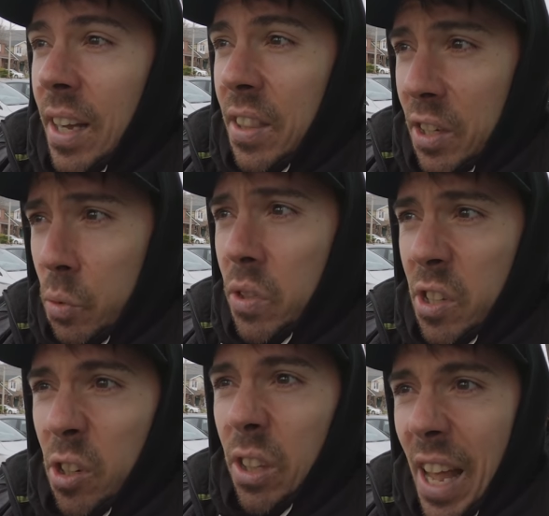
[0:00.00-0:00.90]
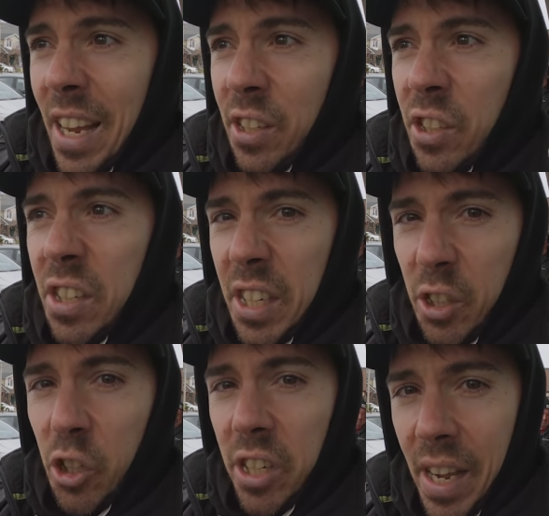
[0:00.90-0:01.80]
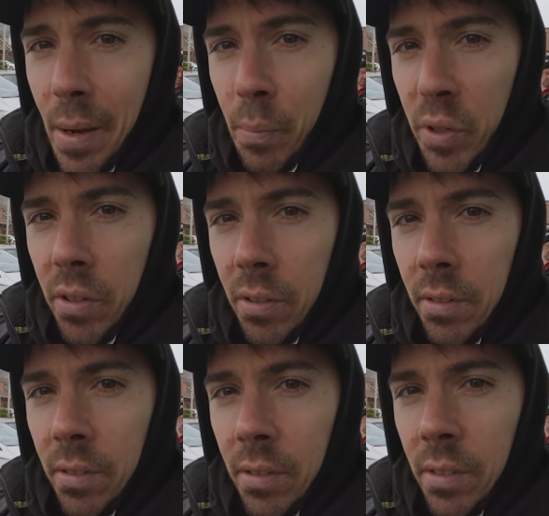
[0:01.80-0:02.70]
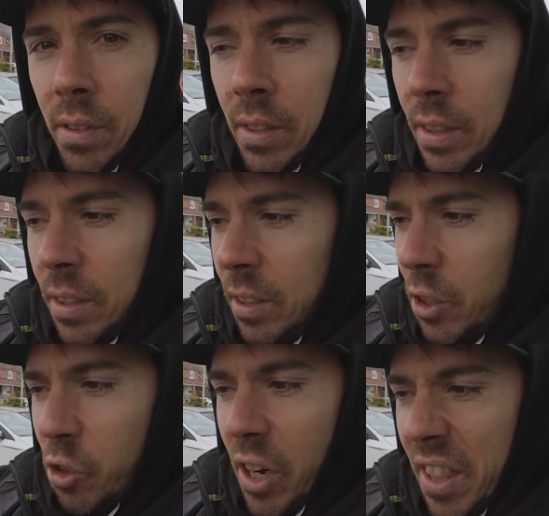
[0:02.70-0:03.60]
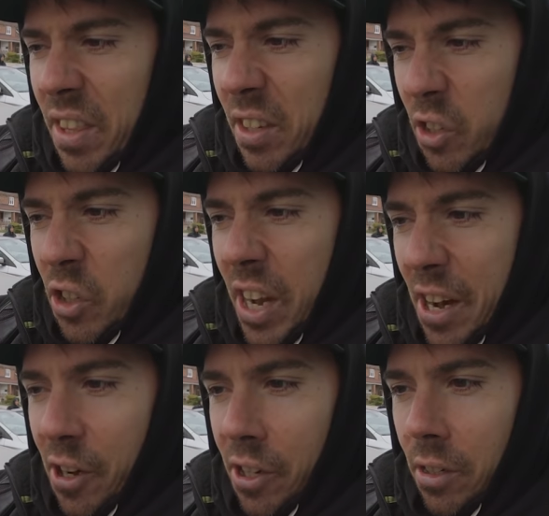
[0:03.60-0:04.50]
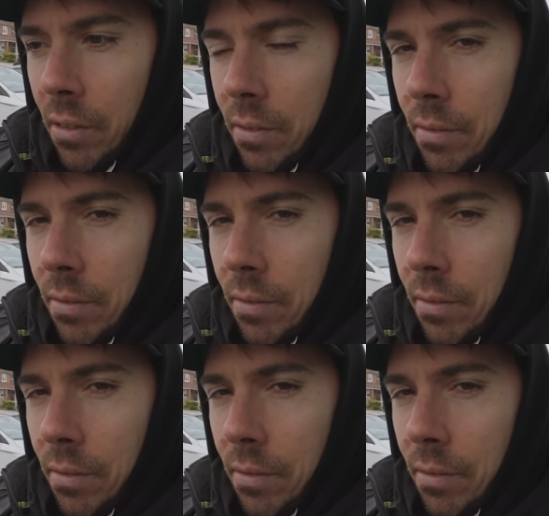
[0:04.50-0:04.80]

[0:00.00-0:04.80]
And this was their last ditch attempt. Create this scare,